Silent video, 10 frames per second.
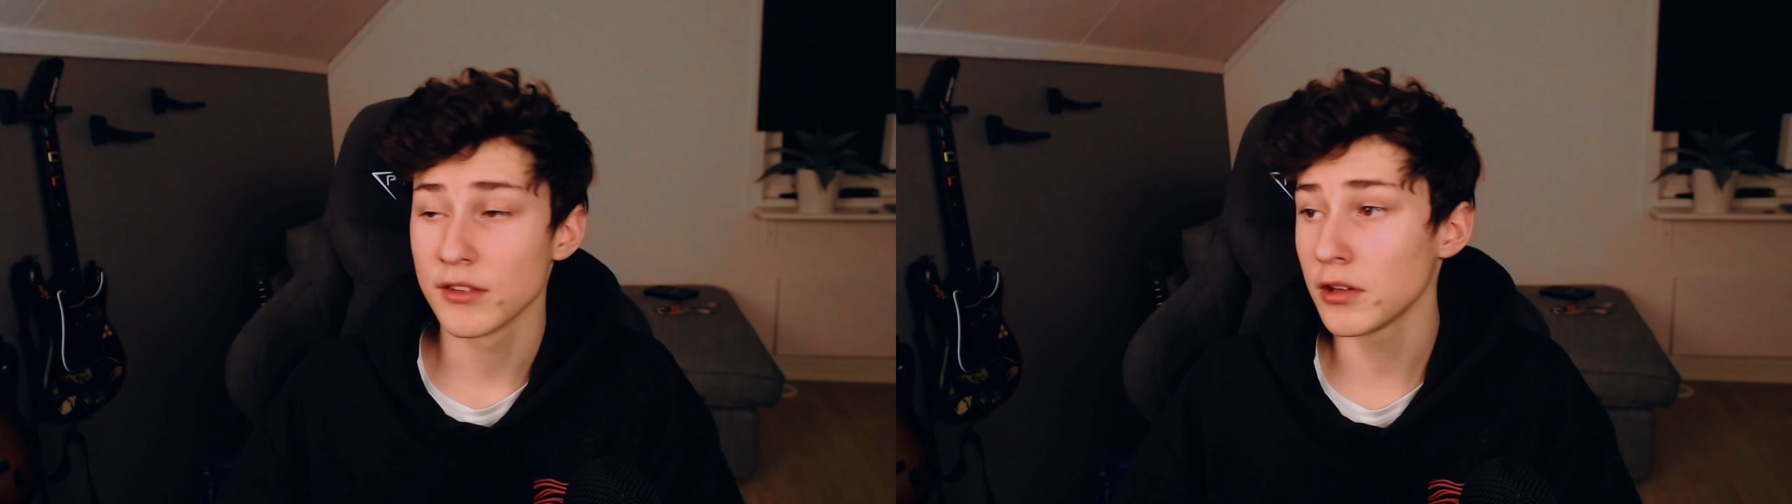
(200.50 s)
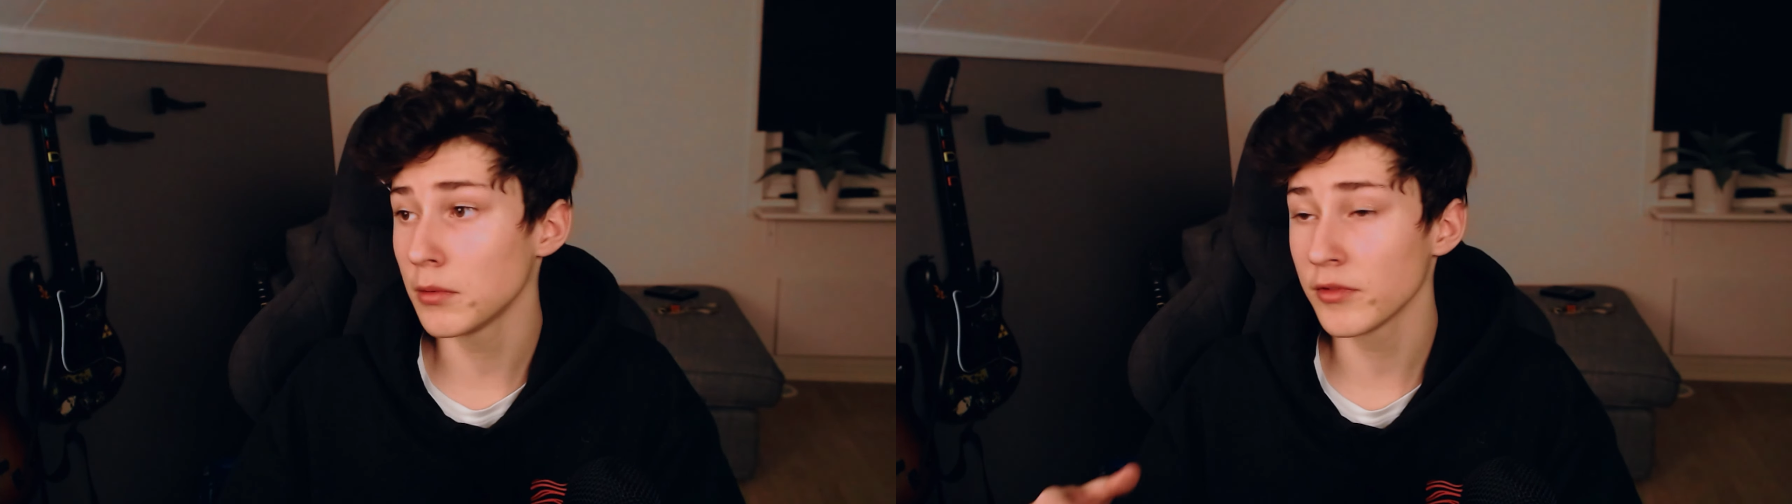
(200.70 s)

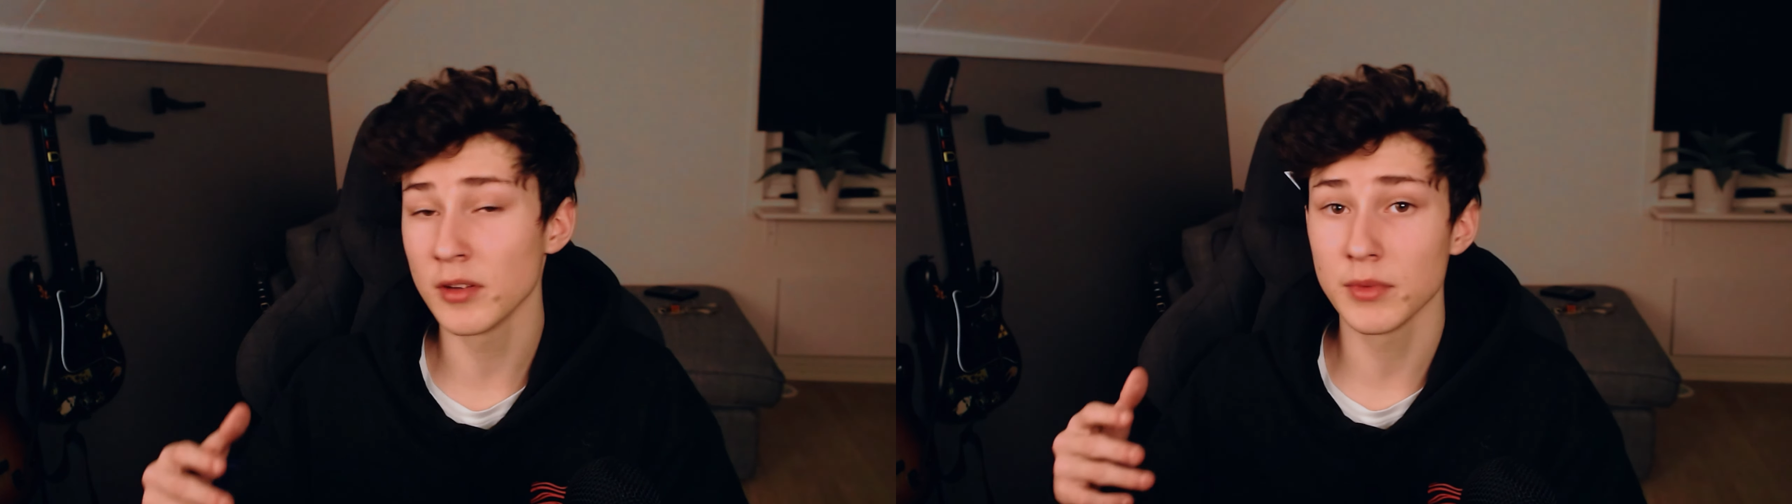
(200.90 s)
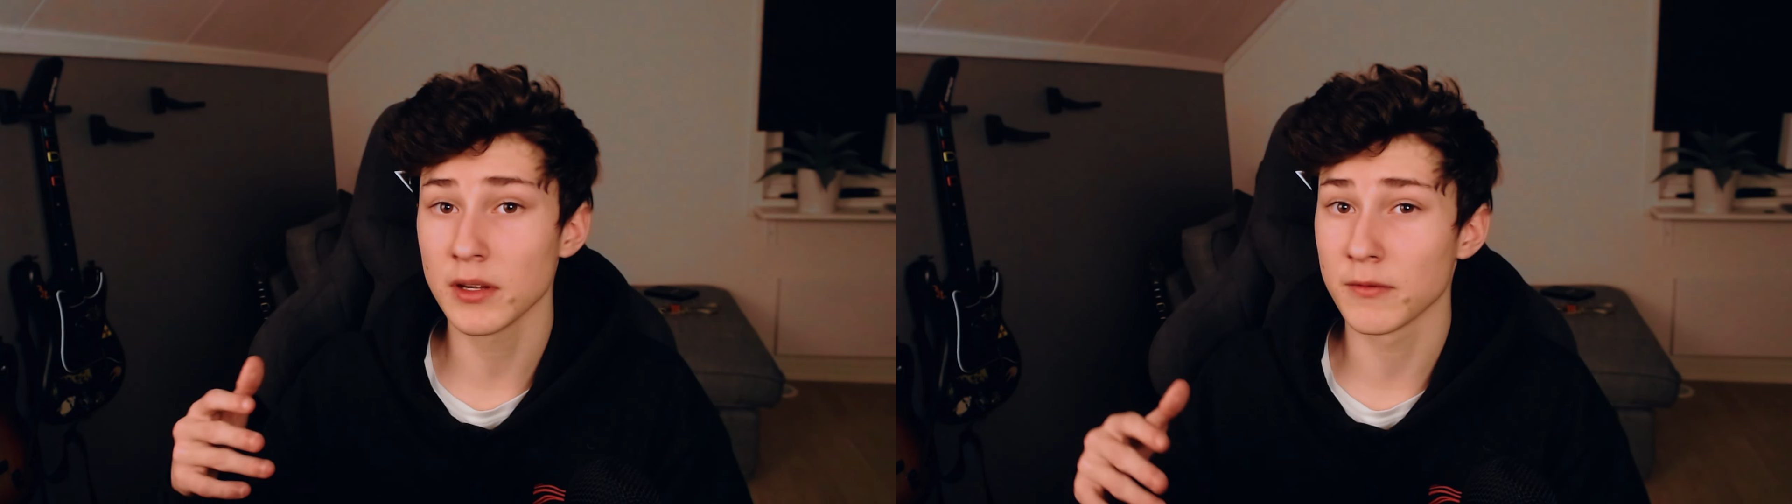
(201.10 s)
some of
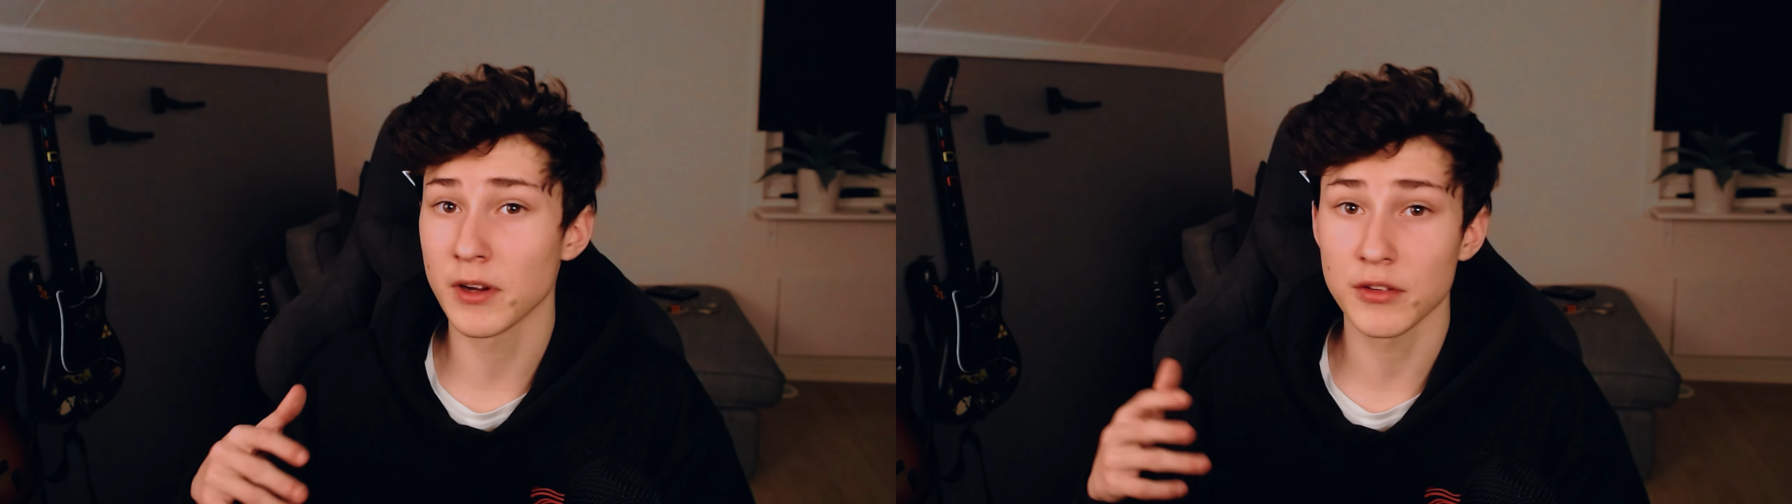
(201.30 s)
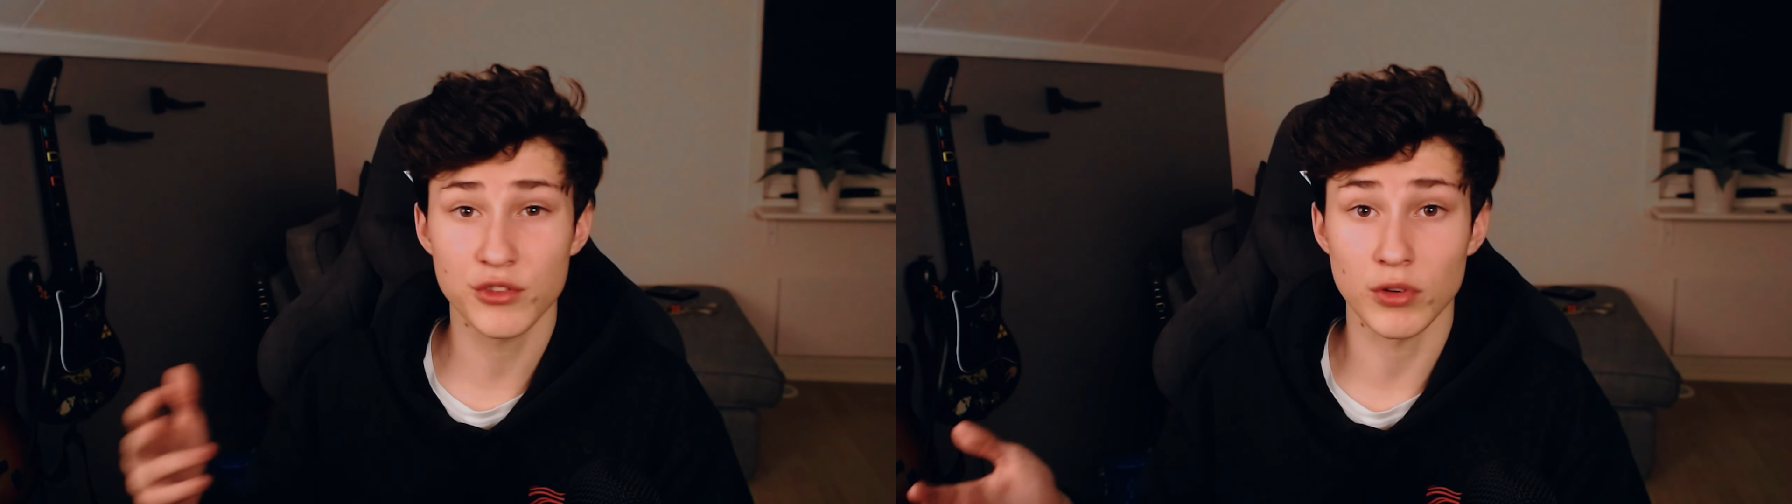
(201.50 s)
them being
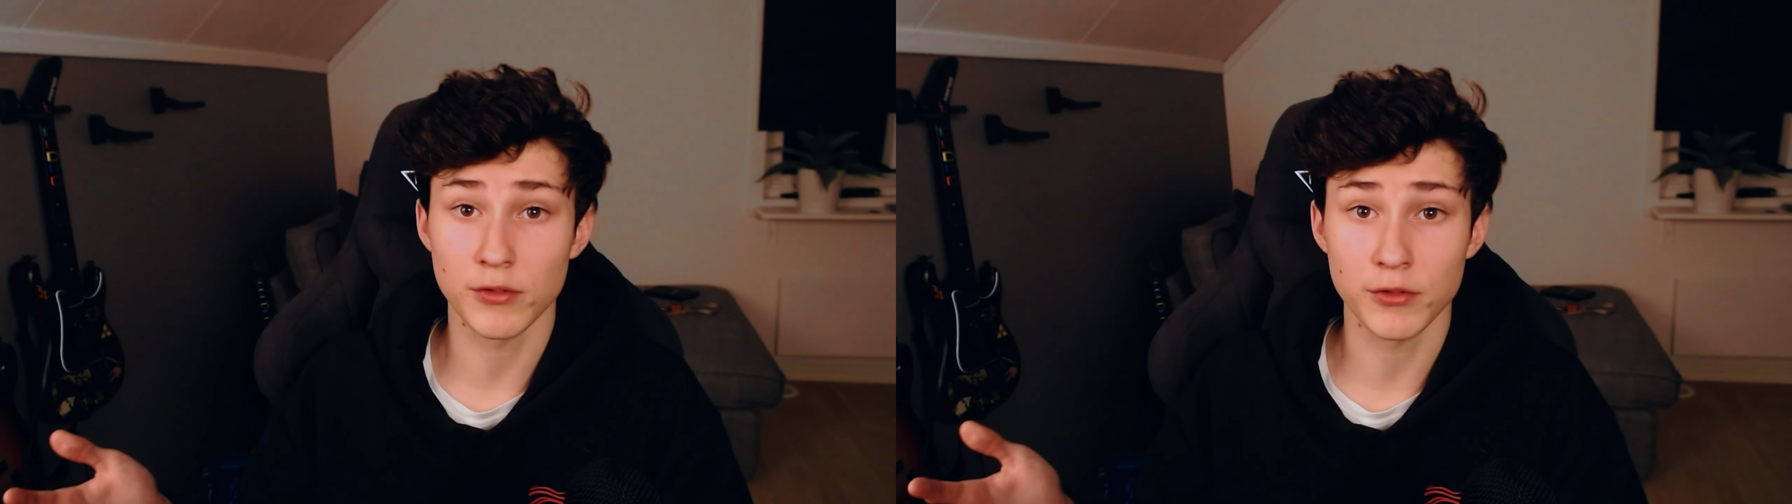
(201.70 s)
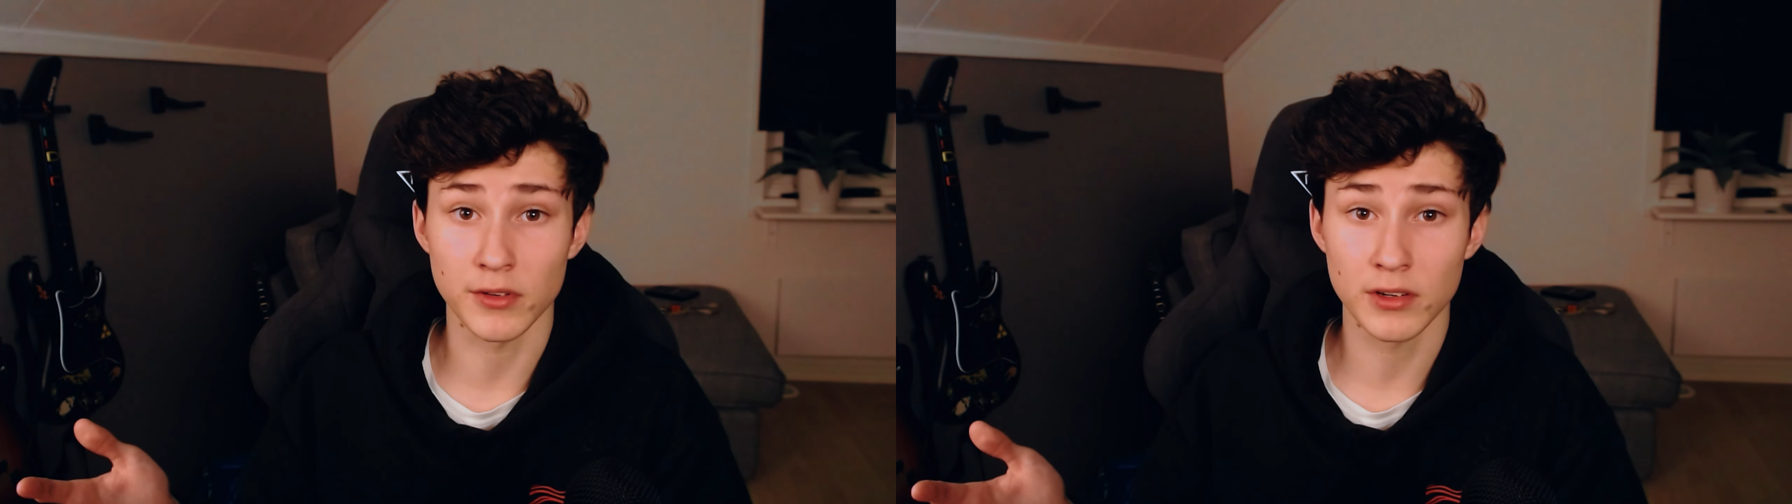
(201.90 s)
very
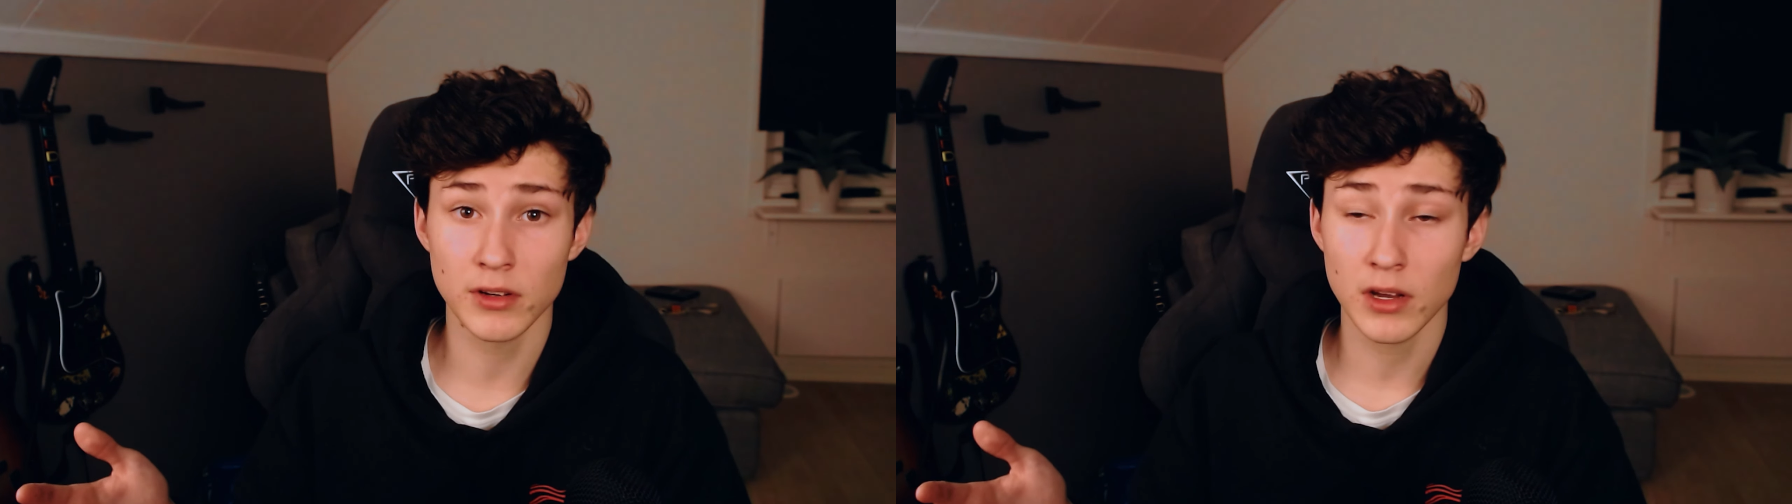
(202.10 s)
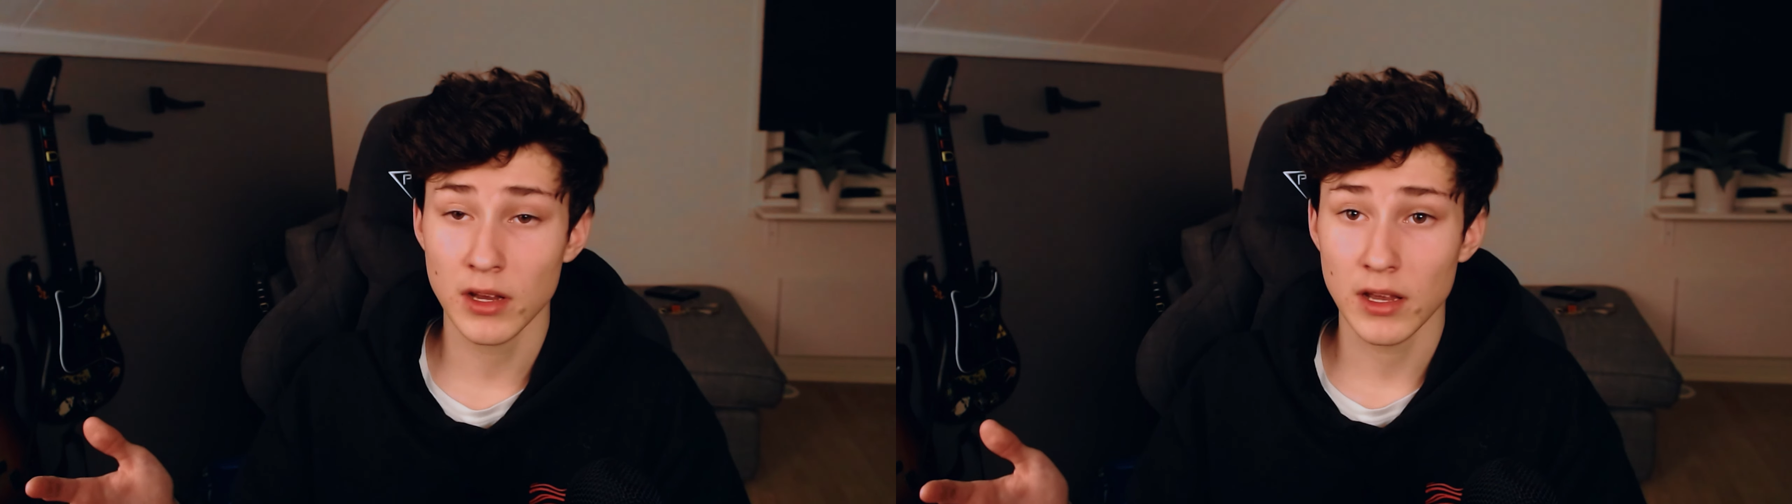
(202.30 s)
straightforward